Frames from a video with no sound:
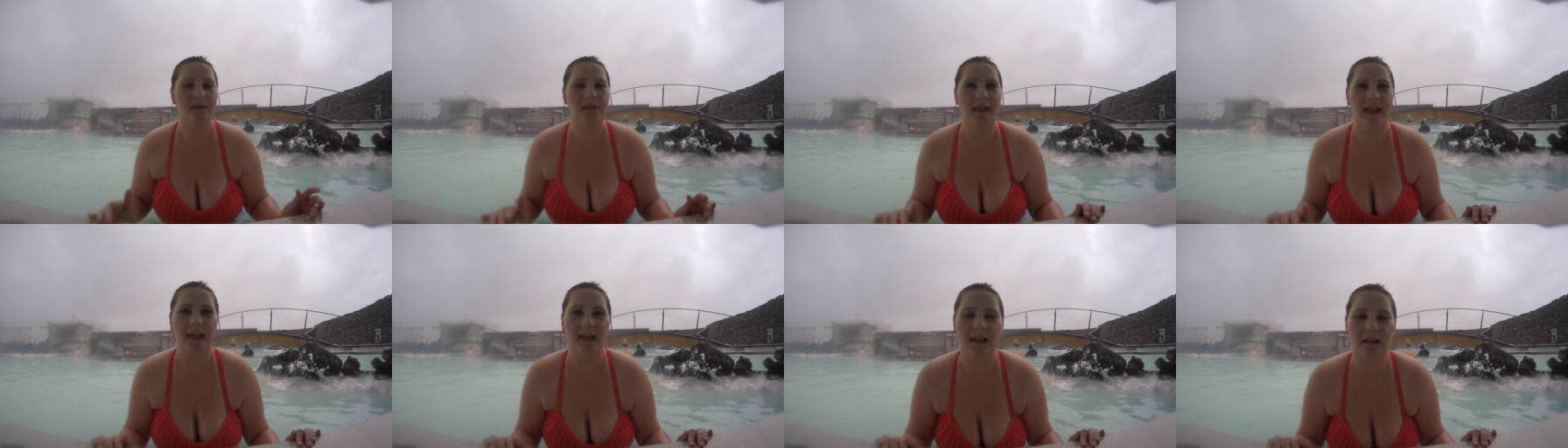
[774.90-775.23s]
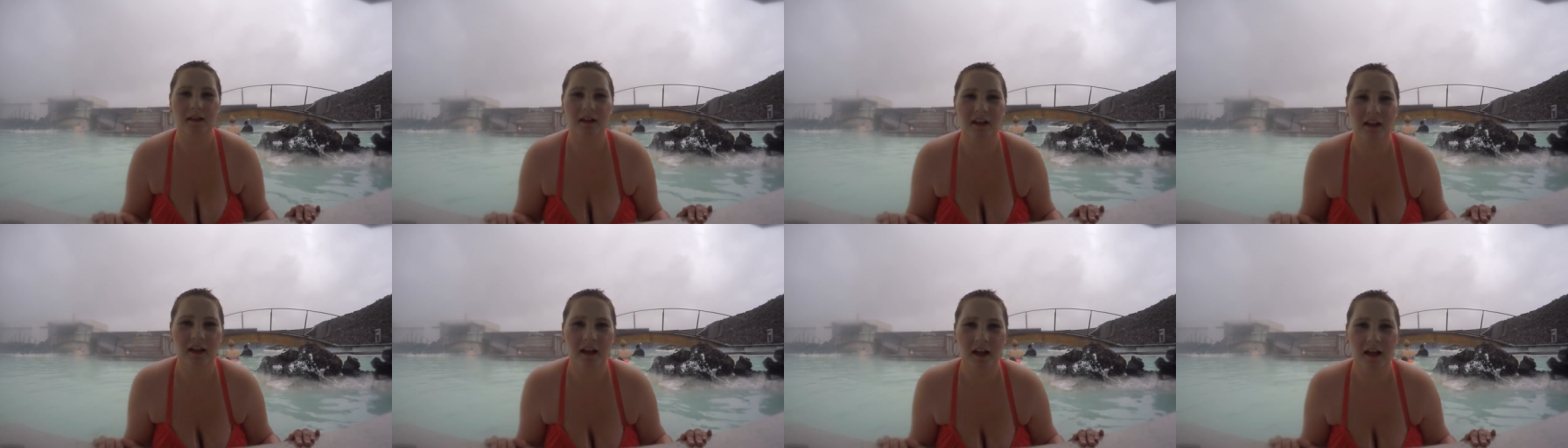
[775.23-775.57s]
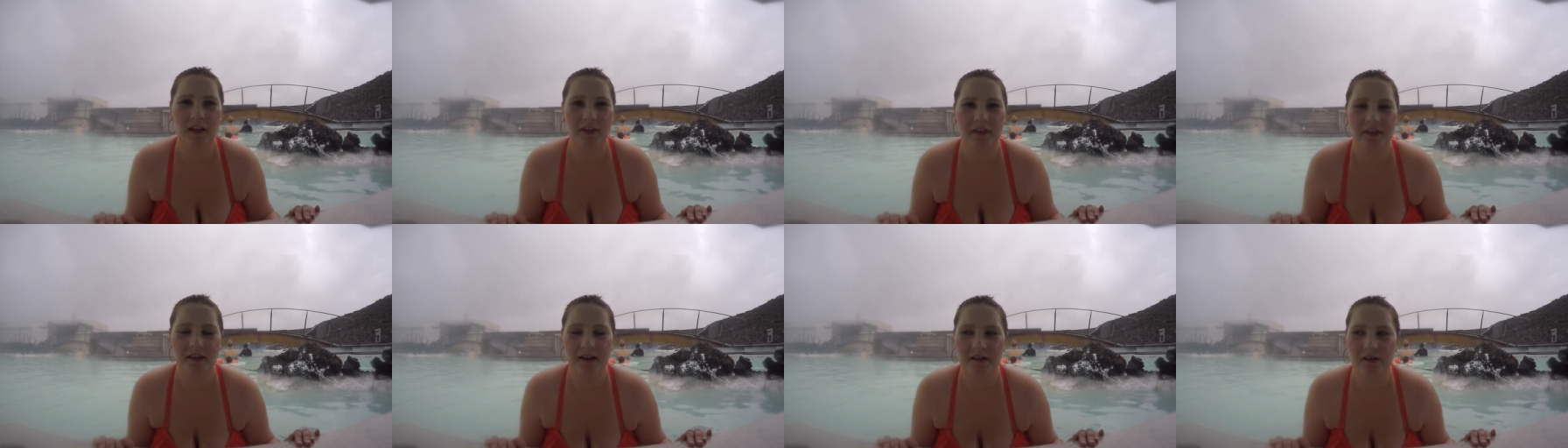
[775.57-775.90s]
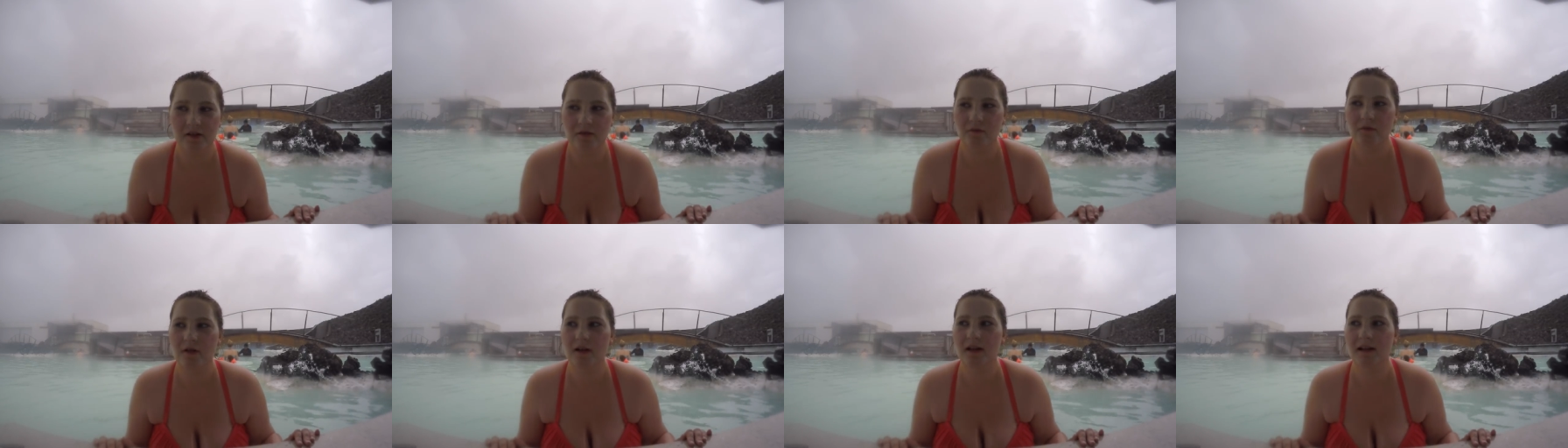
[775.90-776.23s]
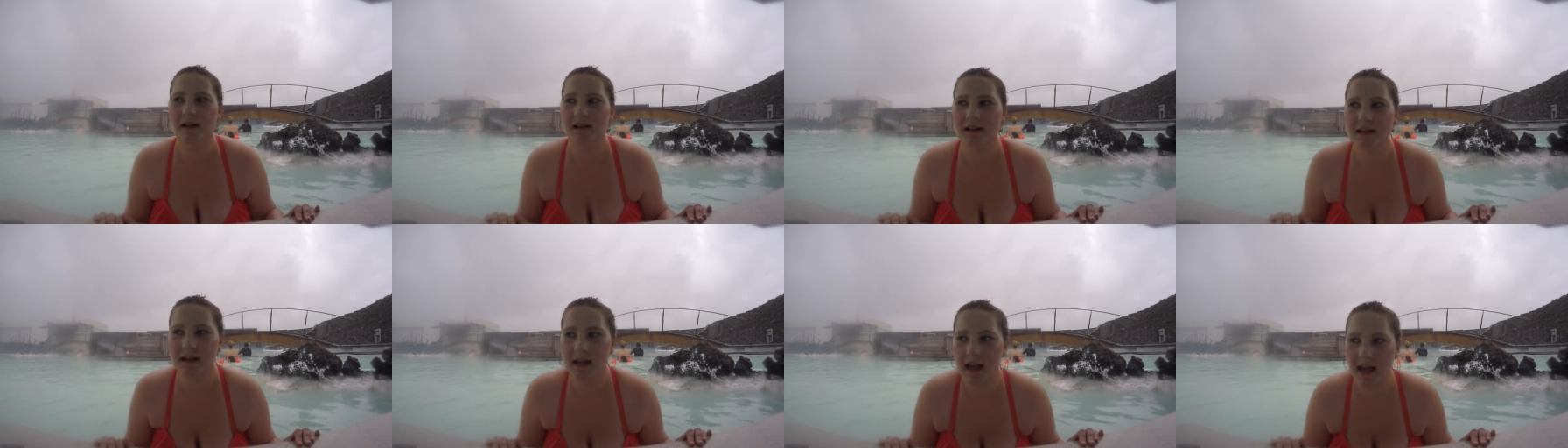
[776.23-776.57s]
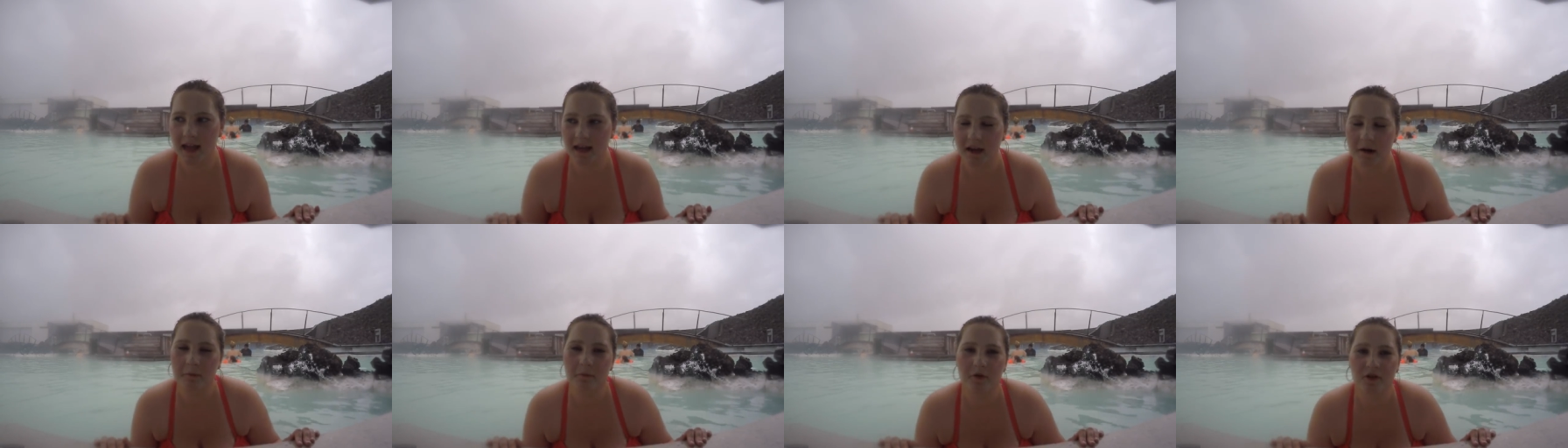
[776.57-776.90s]
like a, a thinner one
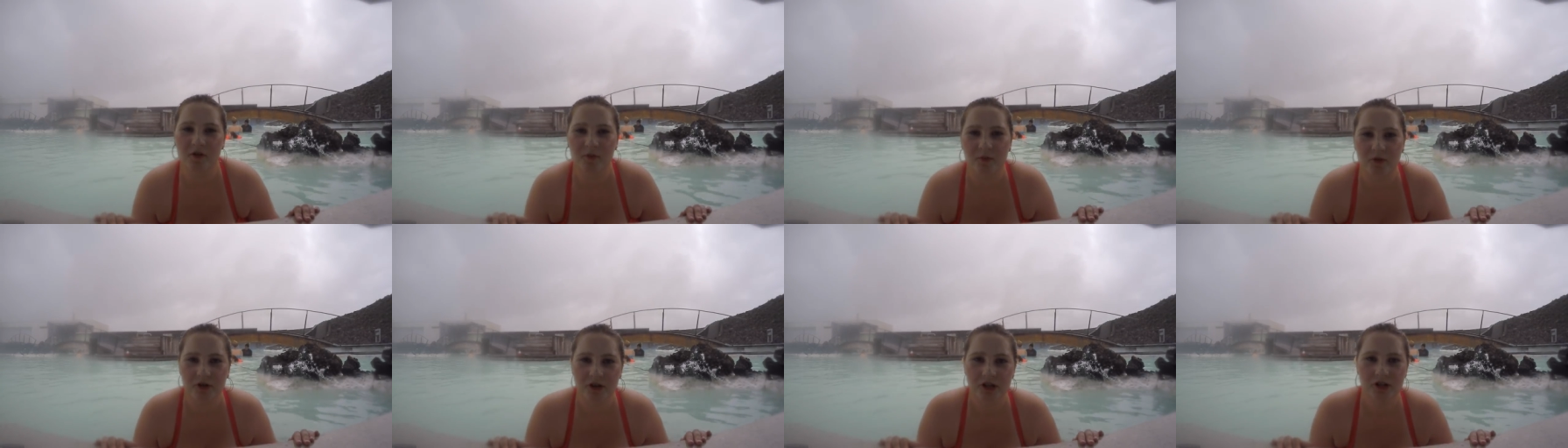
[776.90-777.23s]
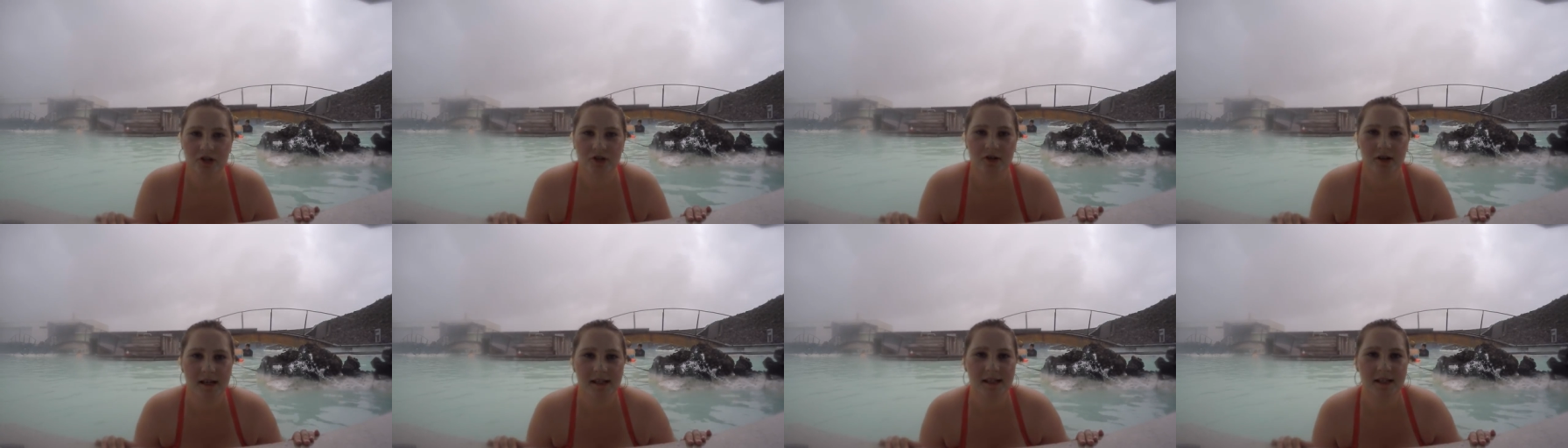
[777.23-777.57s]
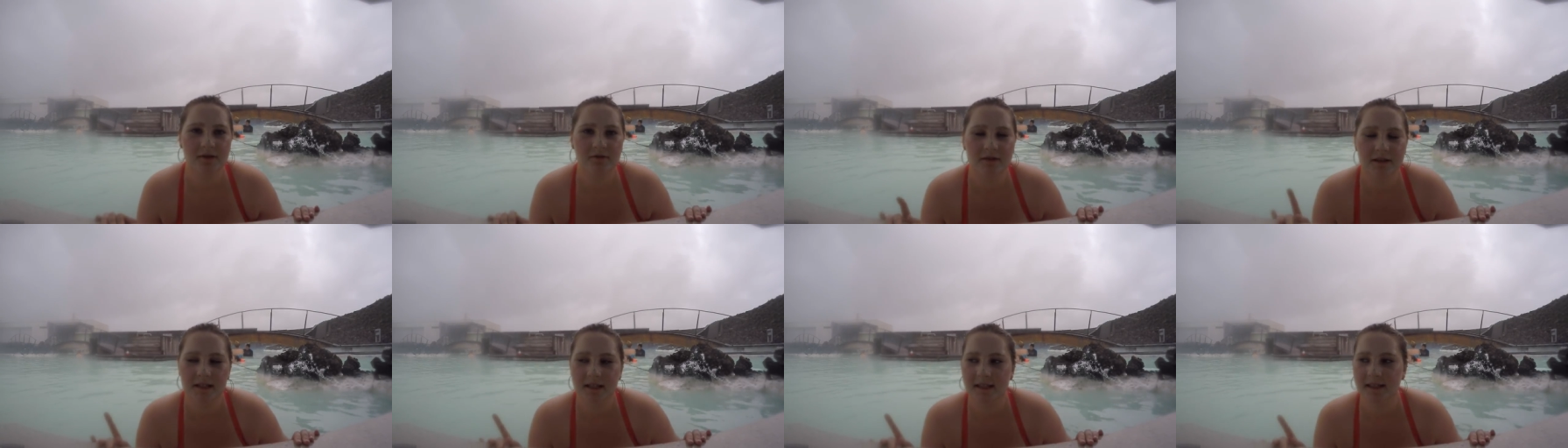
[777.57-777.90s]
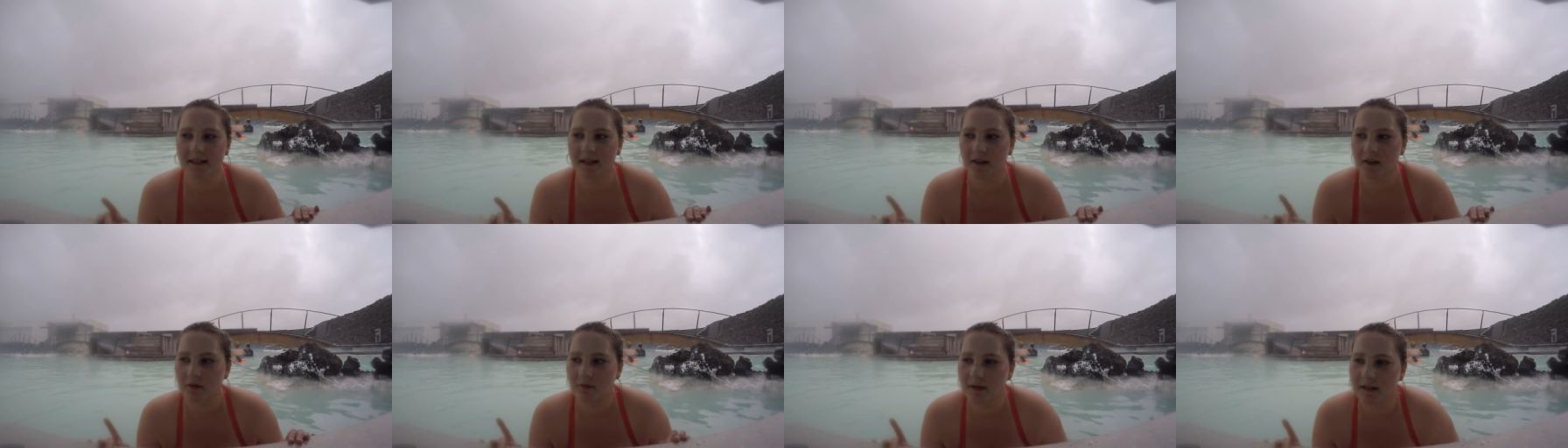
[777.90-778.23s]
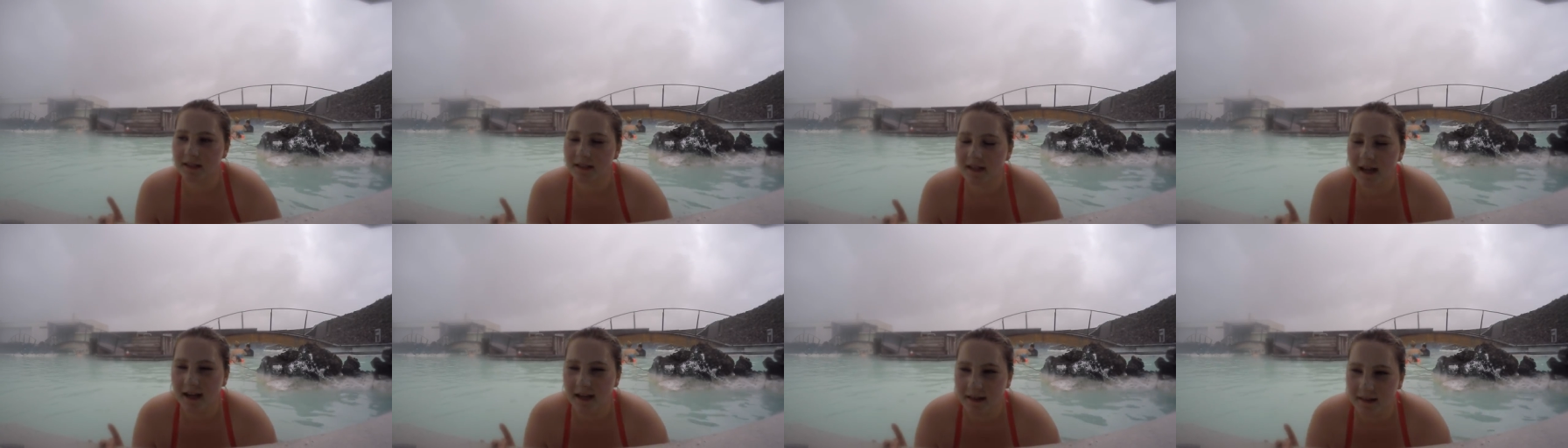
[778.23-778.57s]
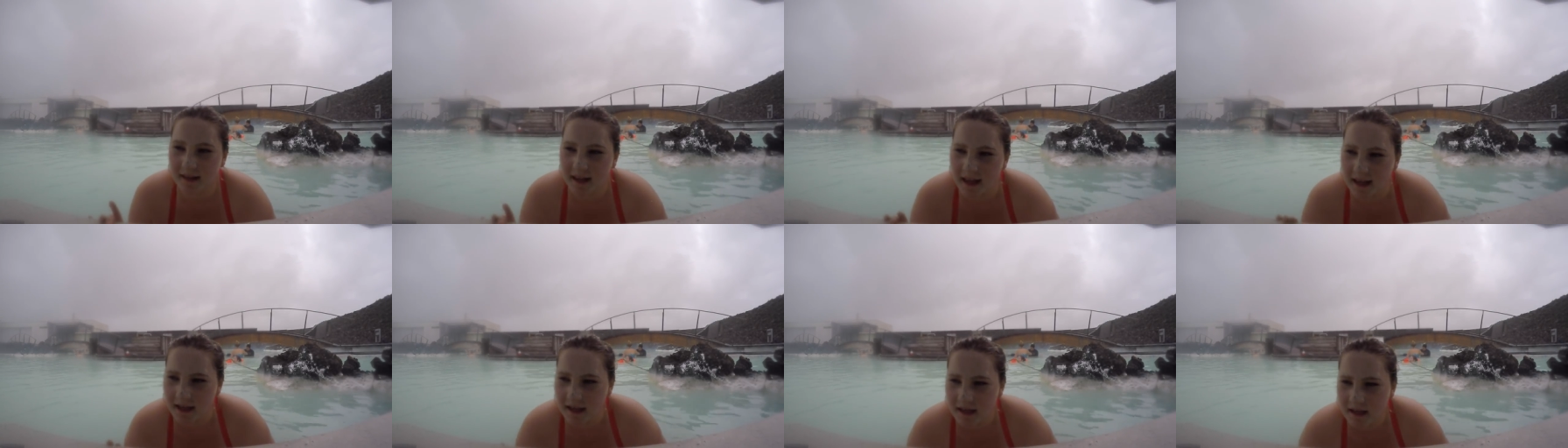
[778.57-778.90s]
and a more moisturizing one because the other one is kind of
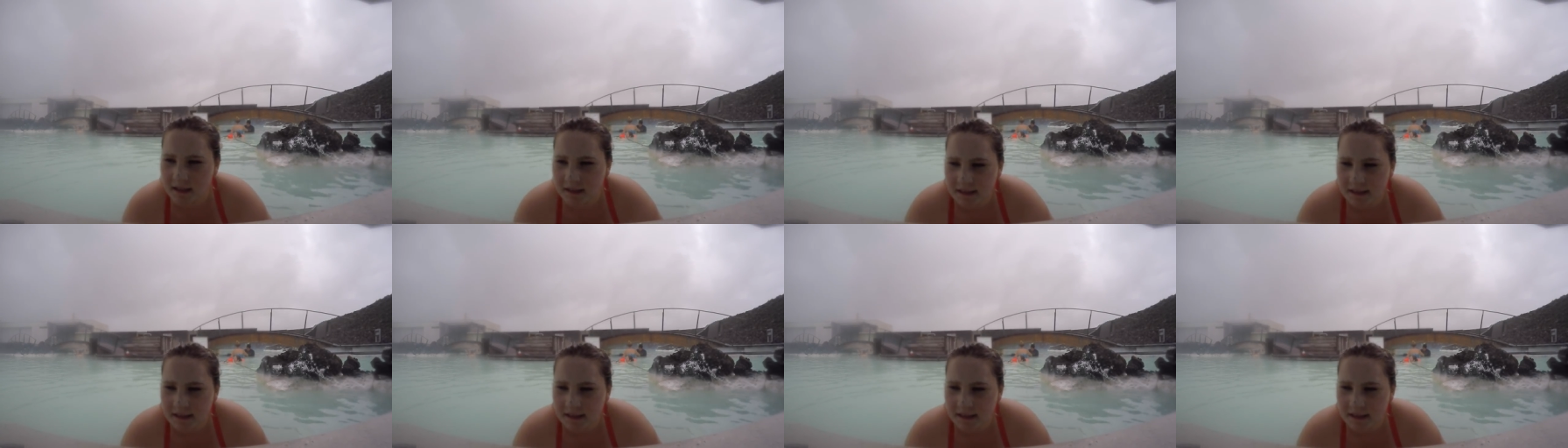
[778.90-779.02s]
like